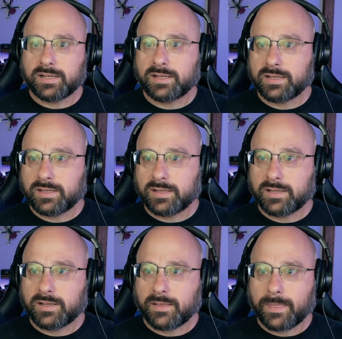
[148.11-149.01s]

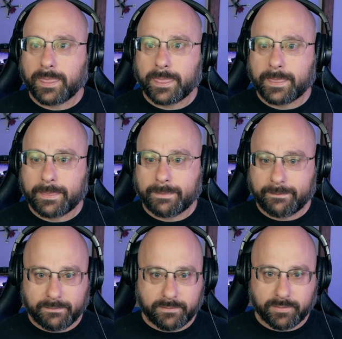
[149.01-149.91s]

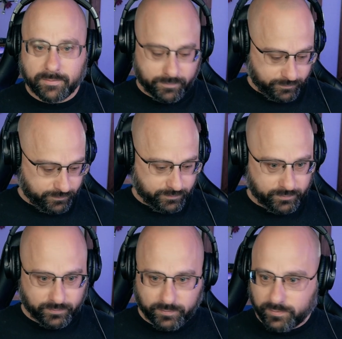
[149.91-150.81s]

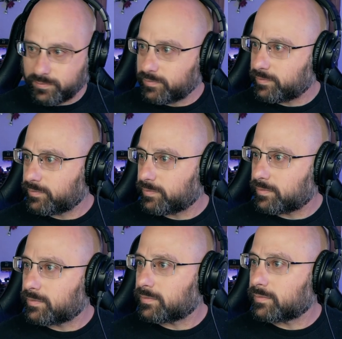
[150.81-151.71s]

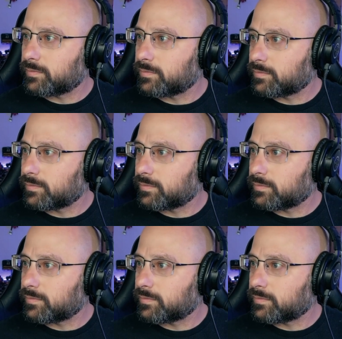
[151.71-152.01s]
No one is speaking in this clip.